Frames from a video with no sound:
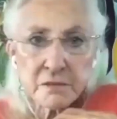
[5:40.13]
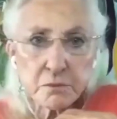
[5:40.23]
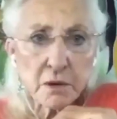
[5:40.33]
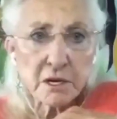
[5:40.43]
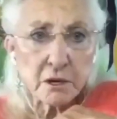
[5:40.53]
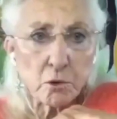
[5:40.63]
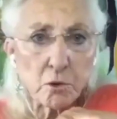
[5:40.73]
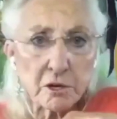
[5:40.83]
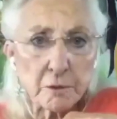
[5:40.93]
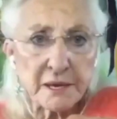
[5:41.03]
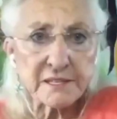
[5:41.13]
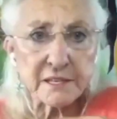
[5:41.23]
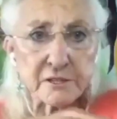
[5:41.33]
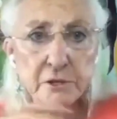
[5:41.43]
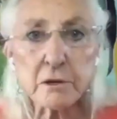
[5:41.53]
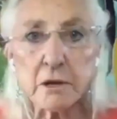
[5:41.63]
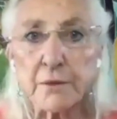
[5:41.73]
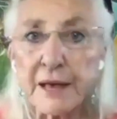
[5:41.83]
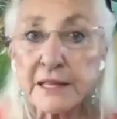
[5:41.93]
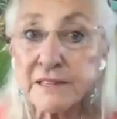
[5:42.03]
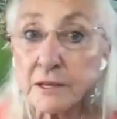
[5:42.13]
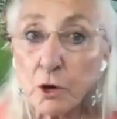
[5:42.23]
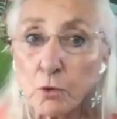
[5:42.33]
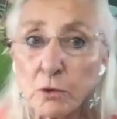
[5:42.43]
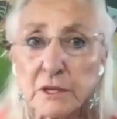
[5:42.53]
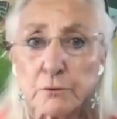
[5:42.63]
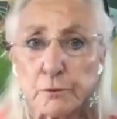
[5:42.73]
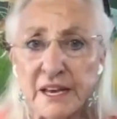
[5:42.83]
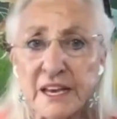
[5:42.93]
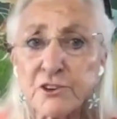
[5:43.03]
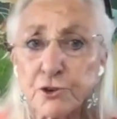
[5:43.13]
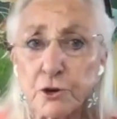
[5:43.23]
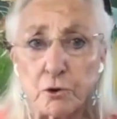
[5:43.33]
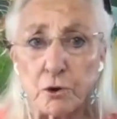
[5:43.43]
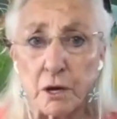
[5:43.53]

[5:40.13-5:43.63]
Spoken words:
1.25 basic circle, that's the golden ratio.